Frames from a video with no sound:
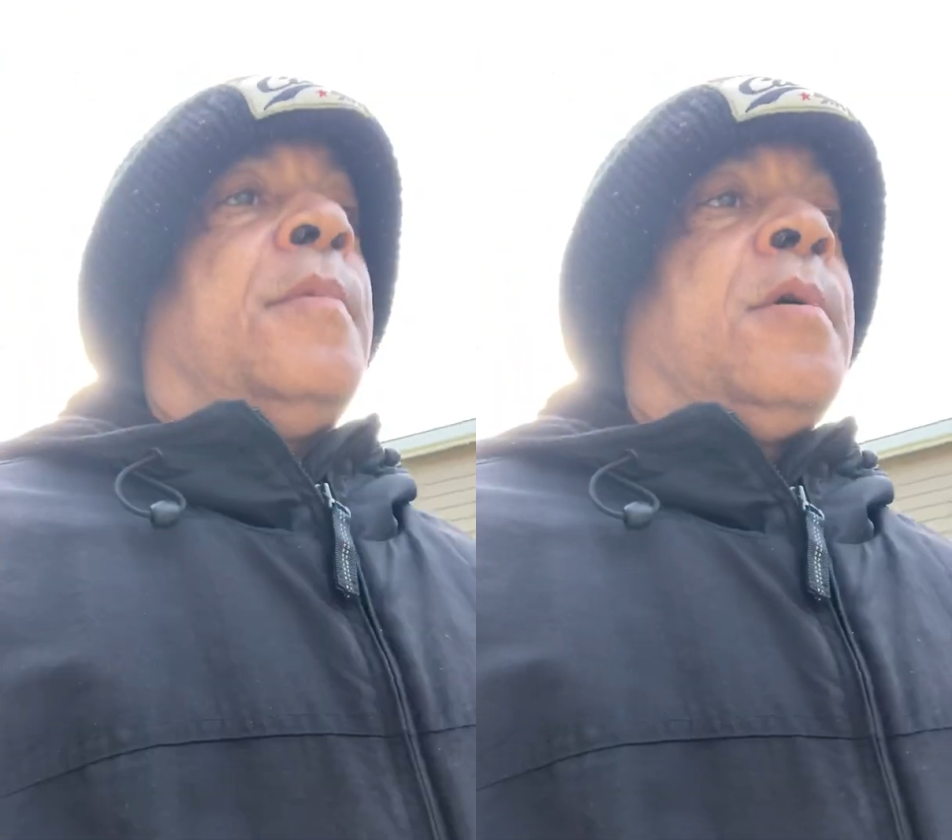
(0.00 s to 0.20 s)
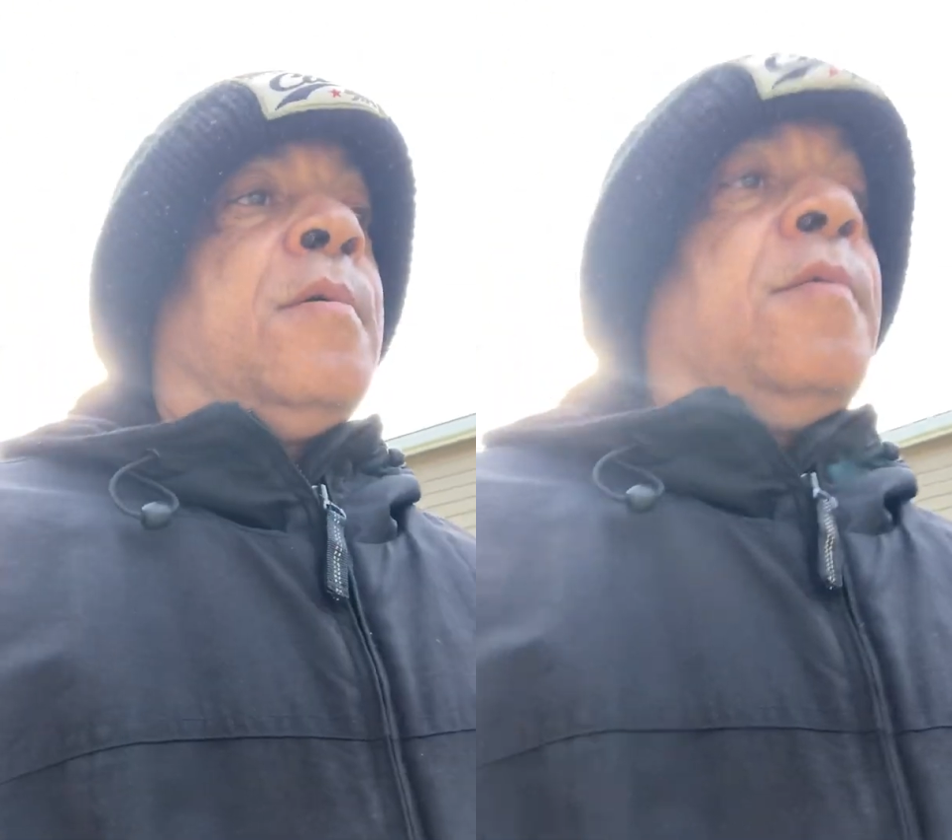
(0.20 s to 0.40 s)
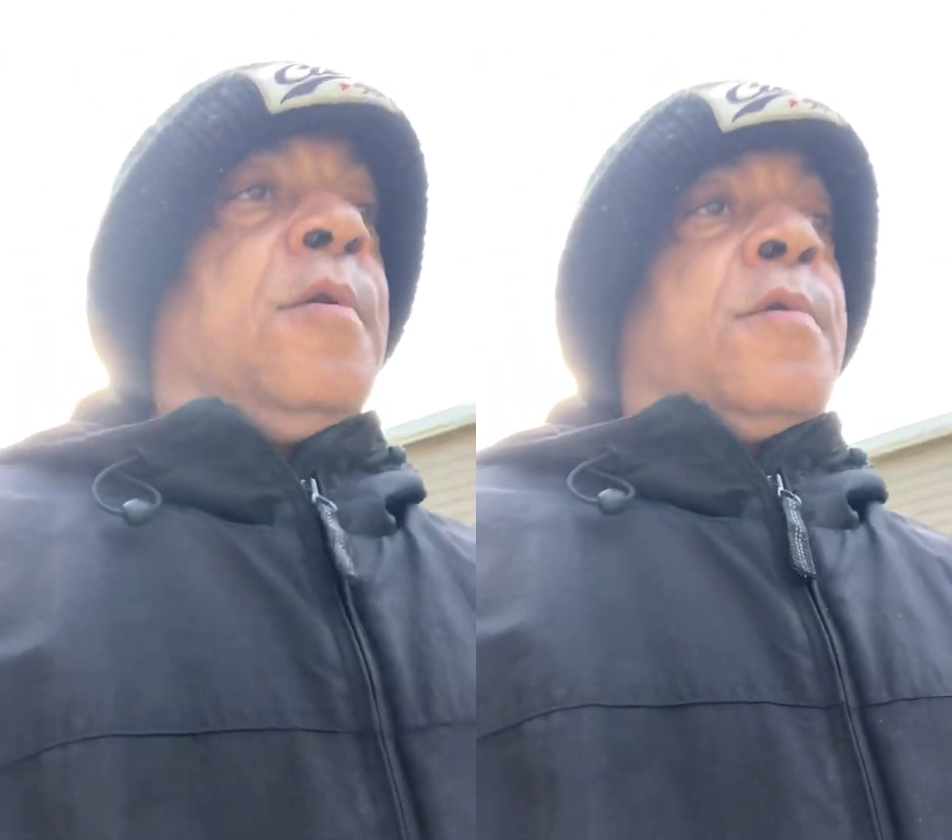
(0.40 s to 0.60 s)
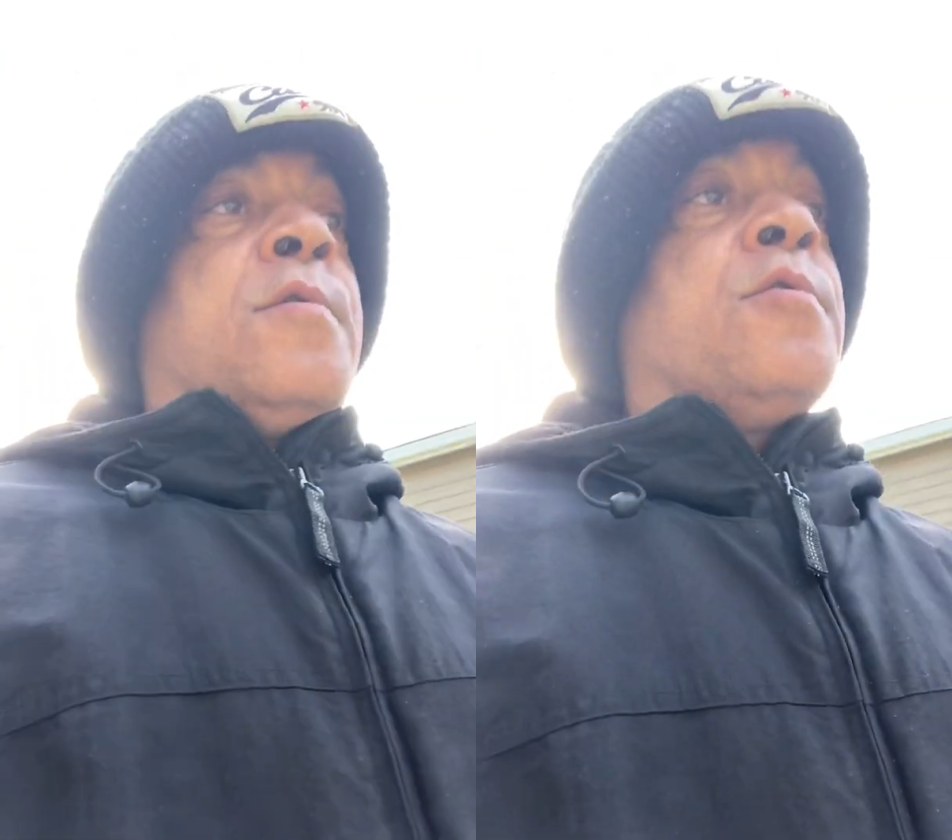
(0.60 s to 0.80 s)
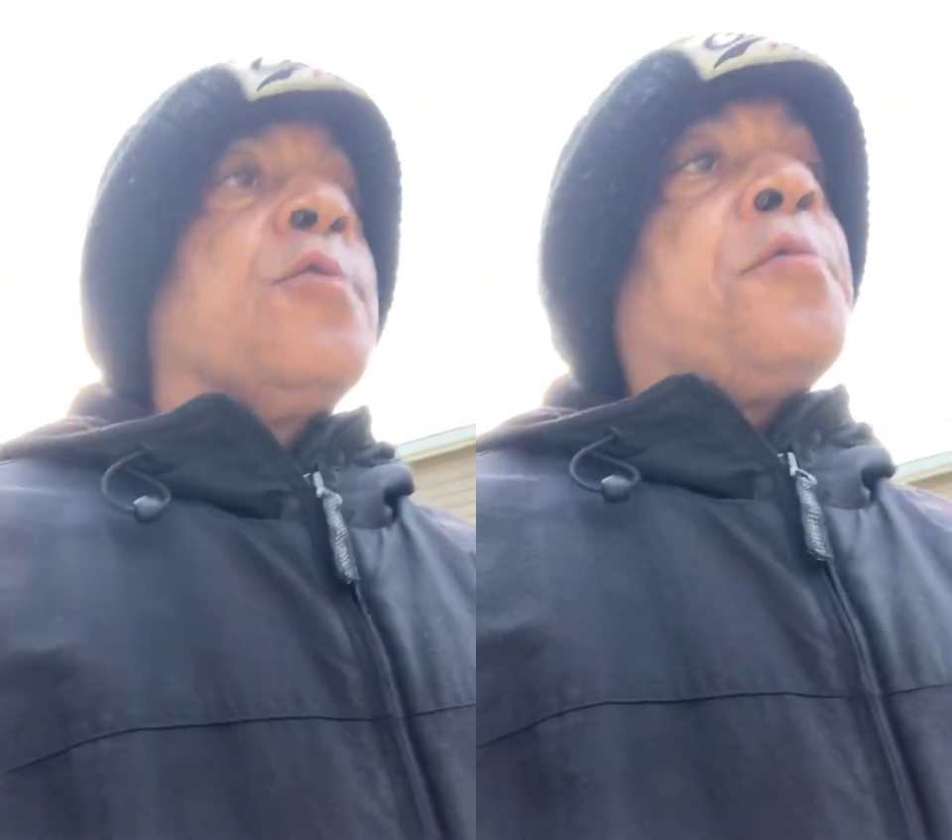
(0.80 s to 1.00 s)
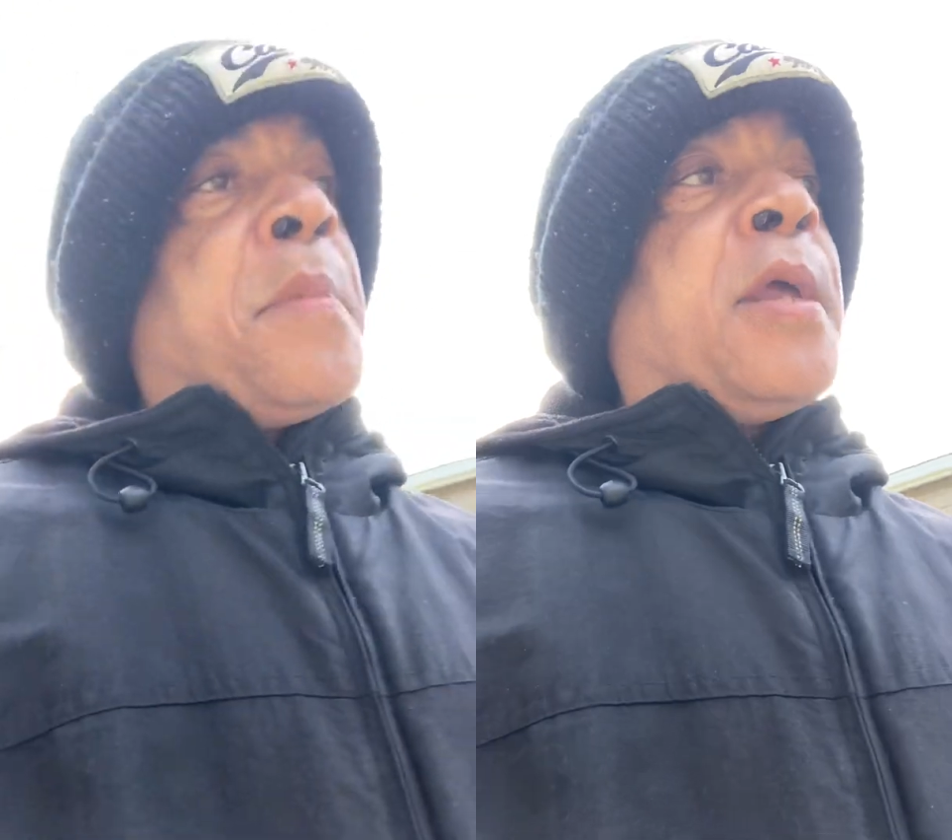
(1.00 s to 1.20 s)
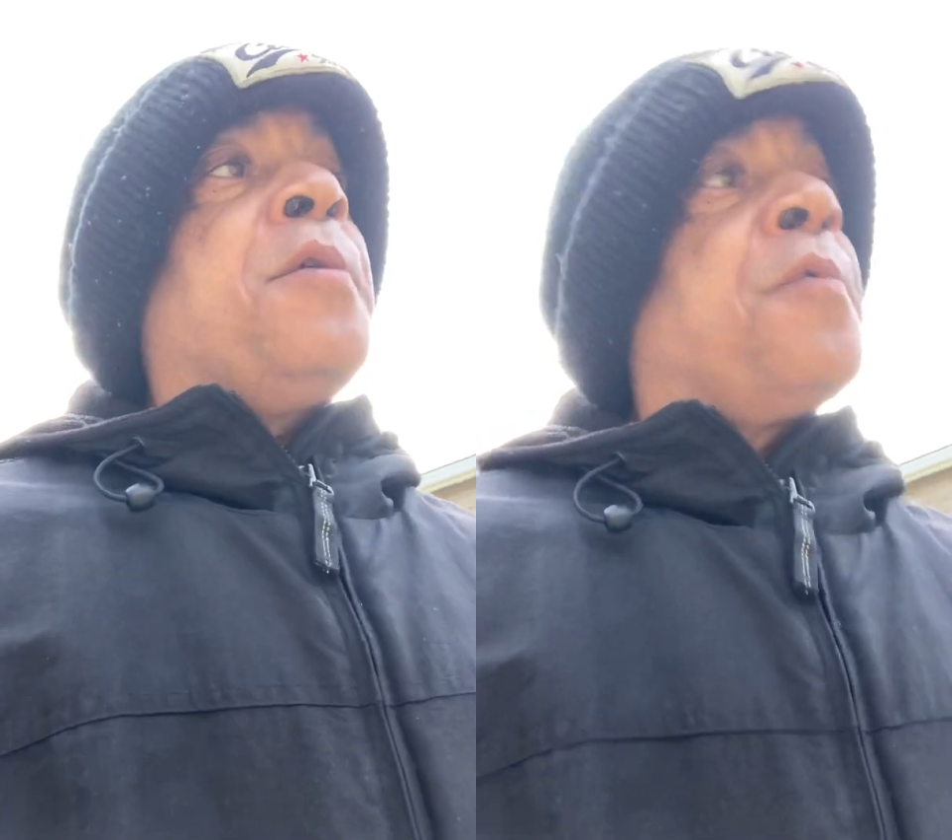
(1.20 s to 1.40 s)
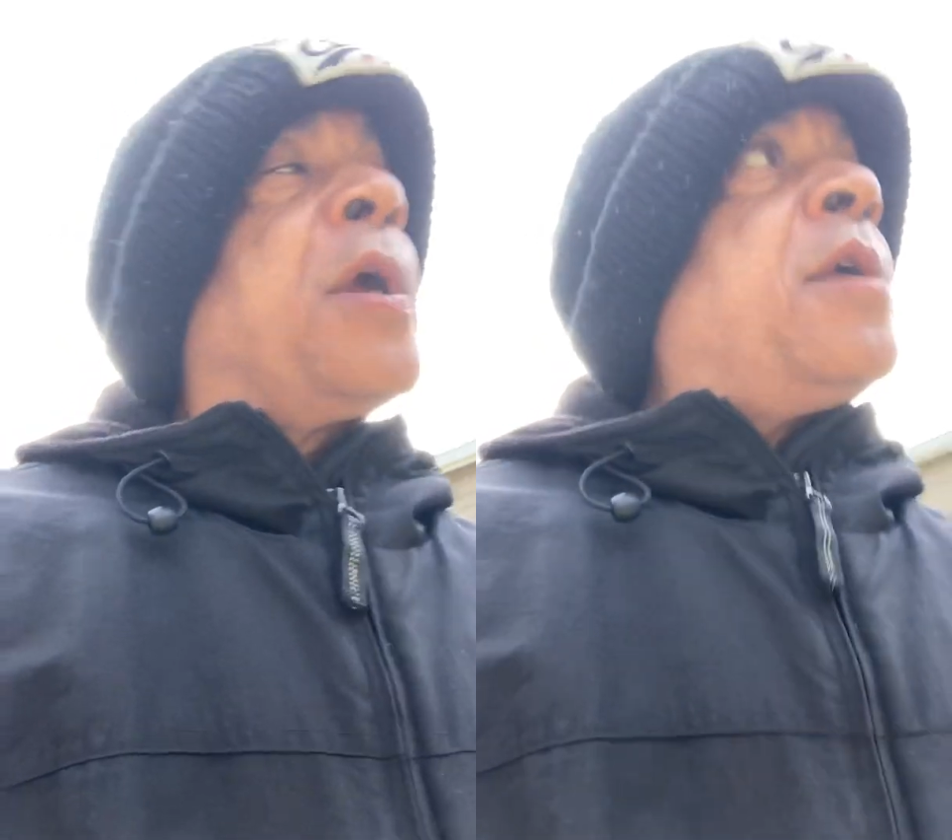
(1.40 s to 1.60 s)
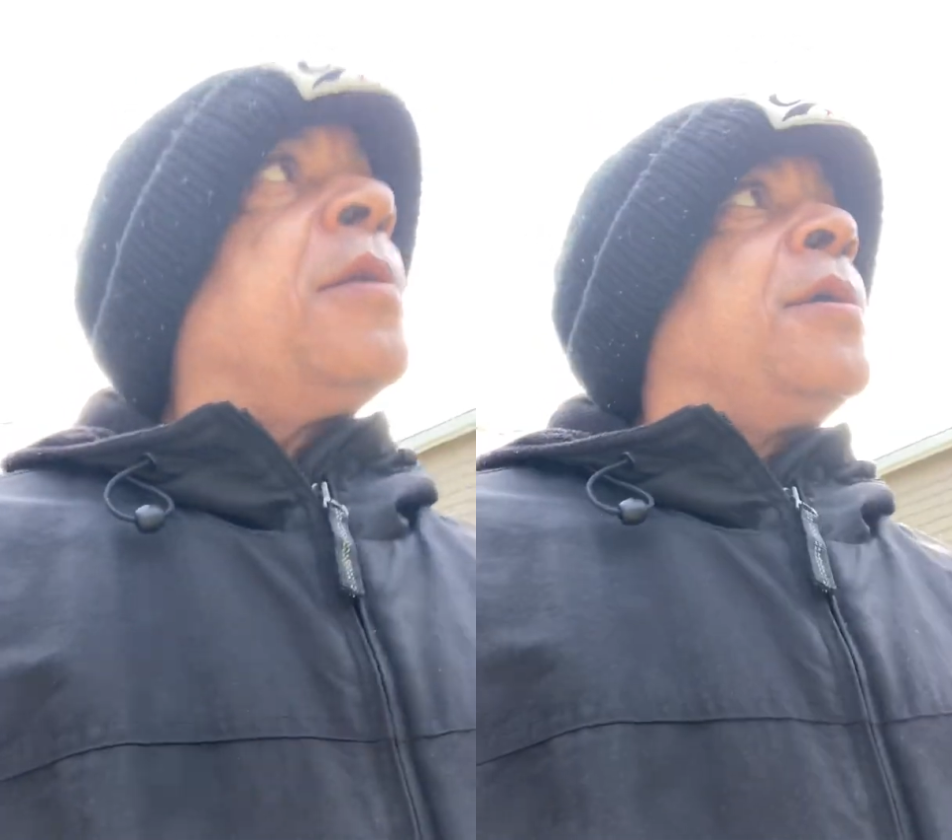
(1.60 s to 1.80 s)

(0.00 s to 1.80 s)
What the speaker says: You do the meet and greet, and